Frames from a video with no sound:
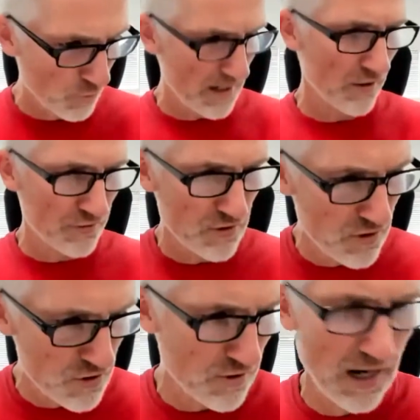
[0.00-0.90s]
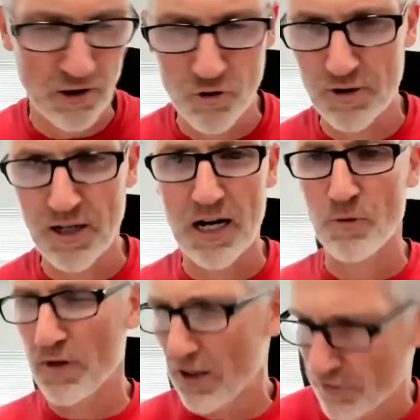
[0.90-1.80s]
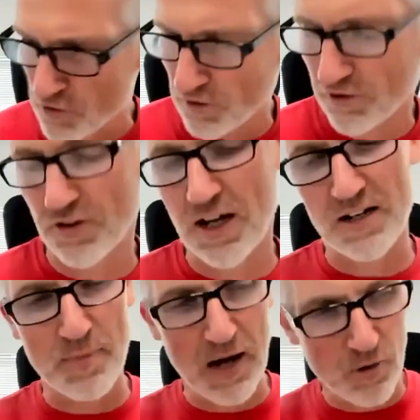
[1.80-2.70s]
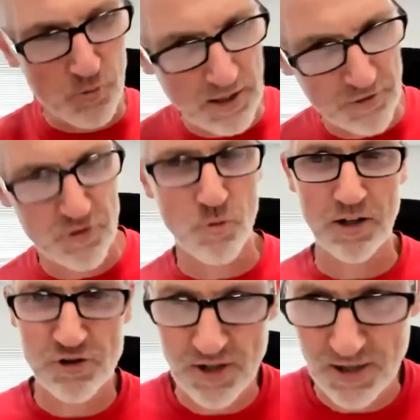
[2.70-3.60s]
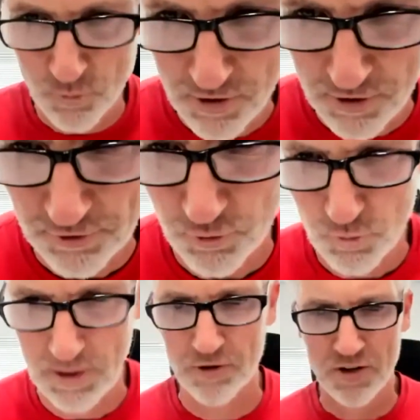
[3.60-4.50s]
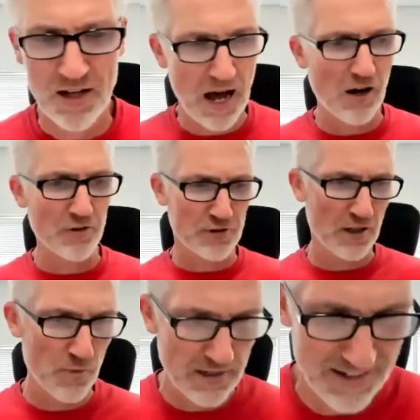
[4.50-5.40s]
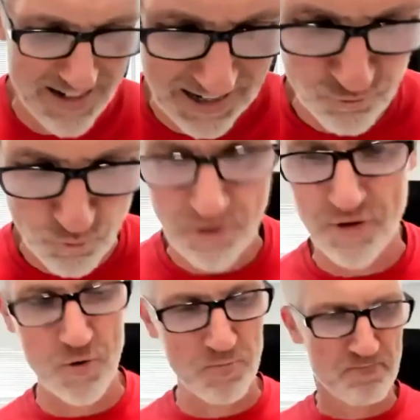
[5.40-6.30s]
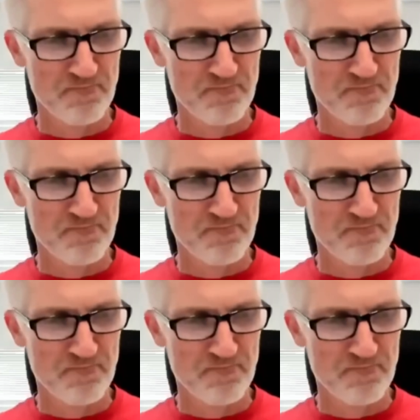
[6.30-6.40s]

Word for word: What else you got going on? What else are you excited about? What else do you want to share with us, or what else? How else can we connect with you?